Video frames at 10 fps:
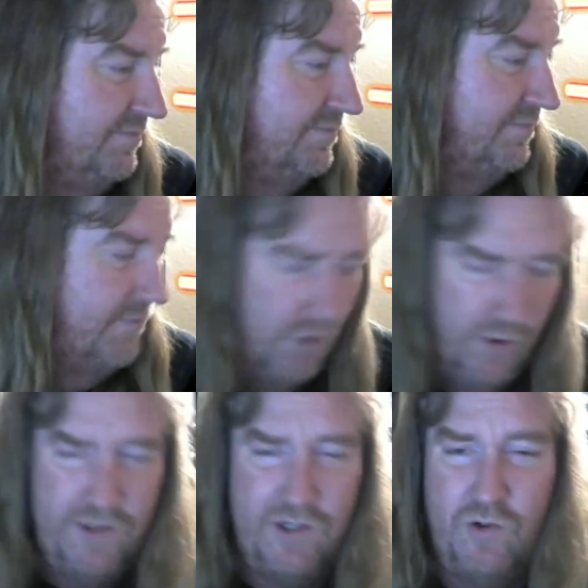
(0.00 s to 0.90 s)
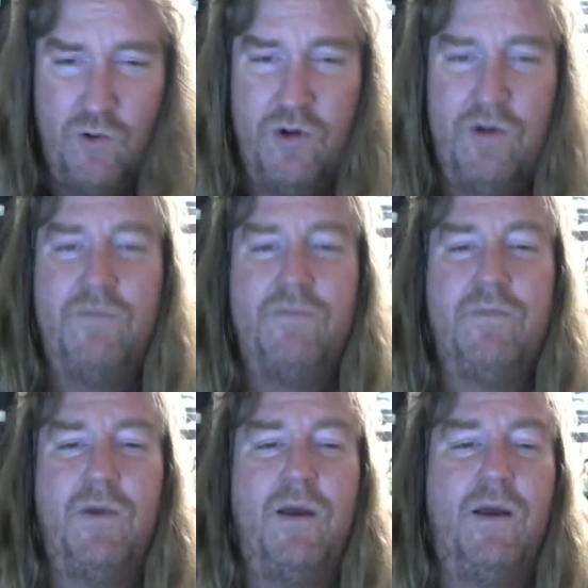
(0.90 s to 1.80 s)
you're at the door,
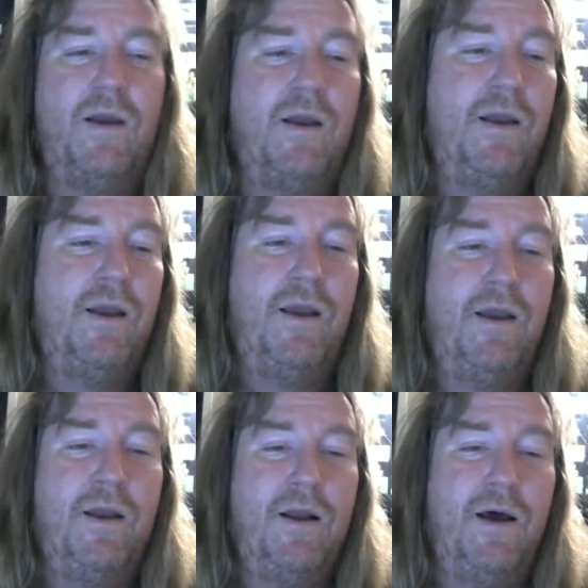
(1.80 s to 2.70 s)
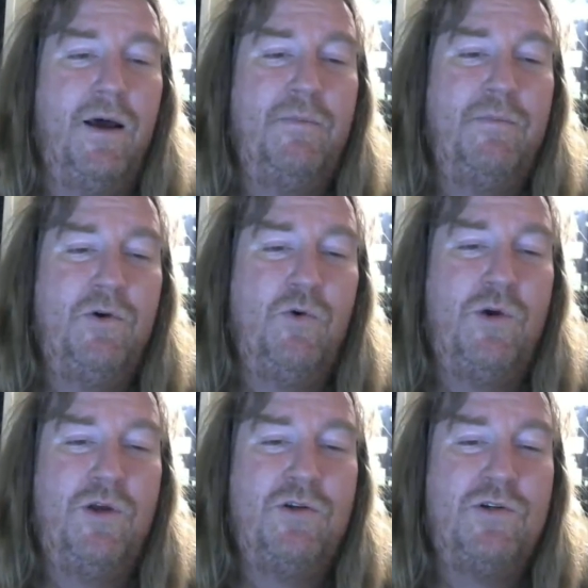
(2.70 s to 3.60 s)
and I'm
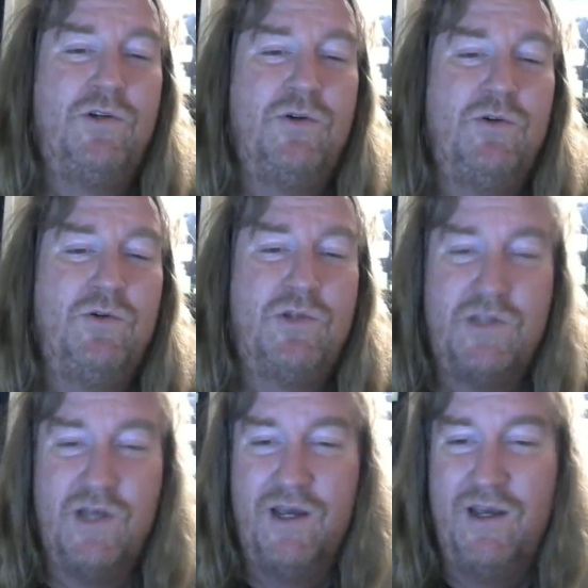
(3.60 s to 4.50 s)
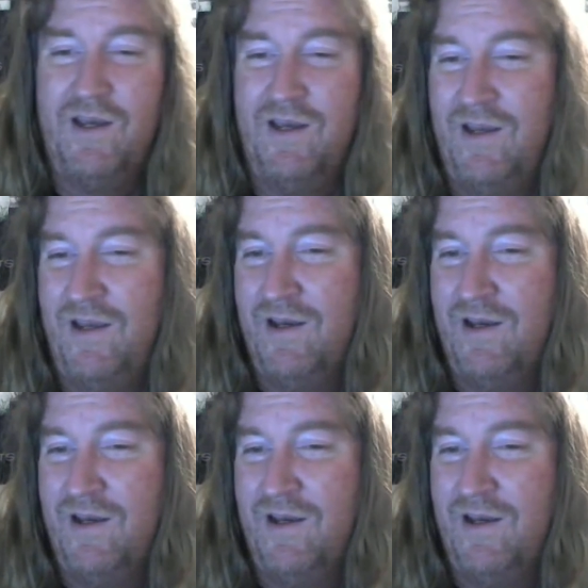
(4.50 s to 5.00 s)
going to say